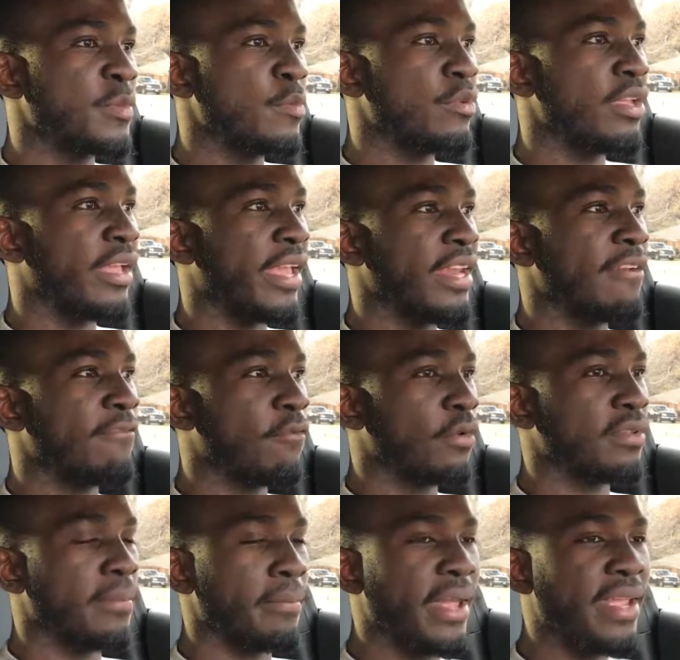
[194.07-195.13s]
because people
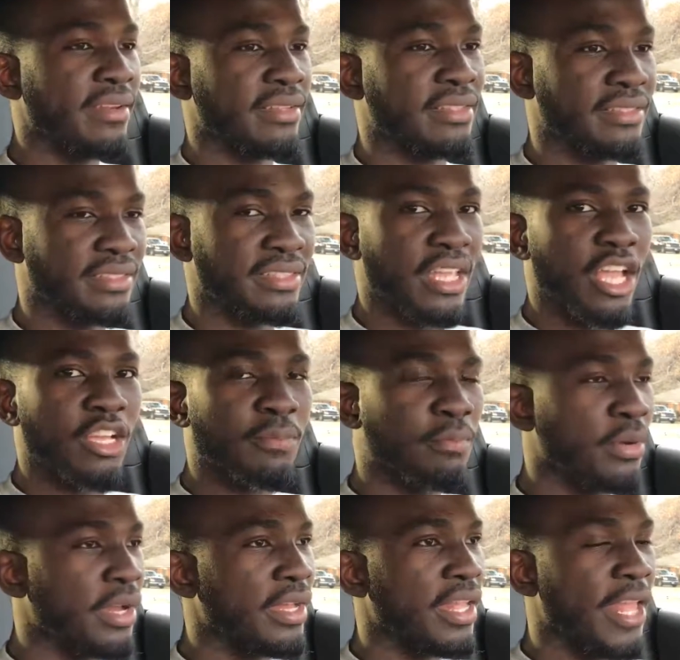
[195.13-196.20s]
can't afford the
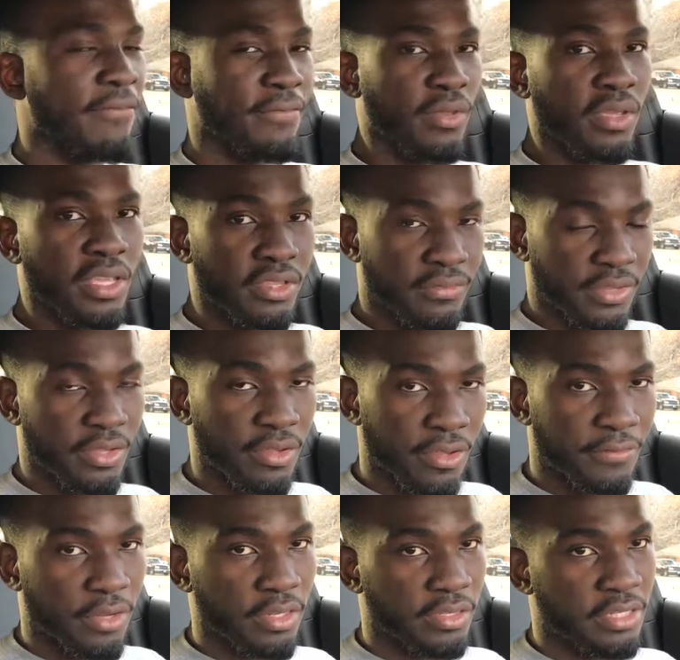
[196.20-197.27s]
maintenance. But if
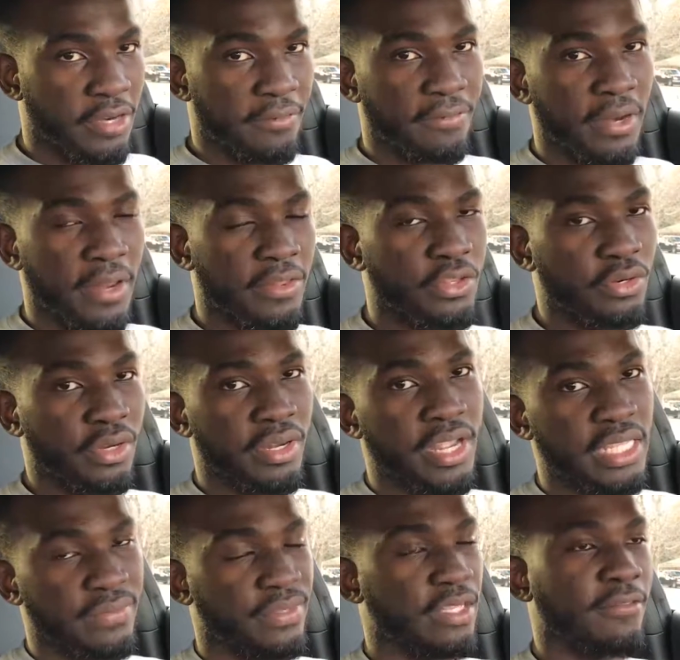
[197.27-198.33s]
you're different,
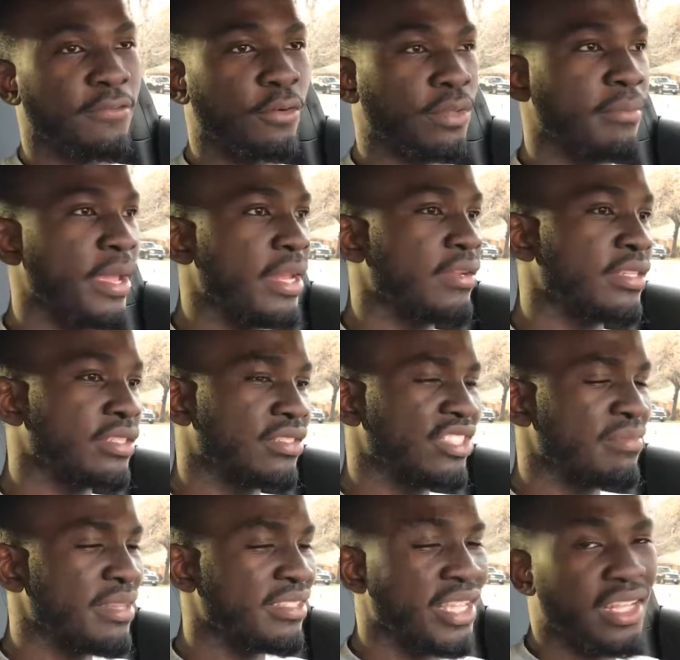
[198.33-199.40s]
in your case, if you can afford the
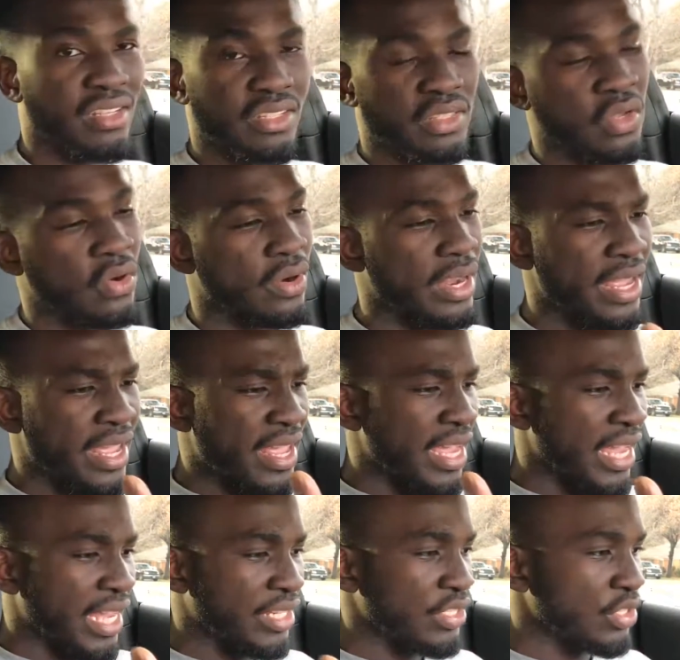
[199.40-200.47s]
maintenance, just maintain this car.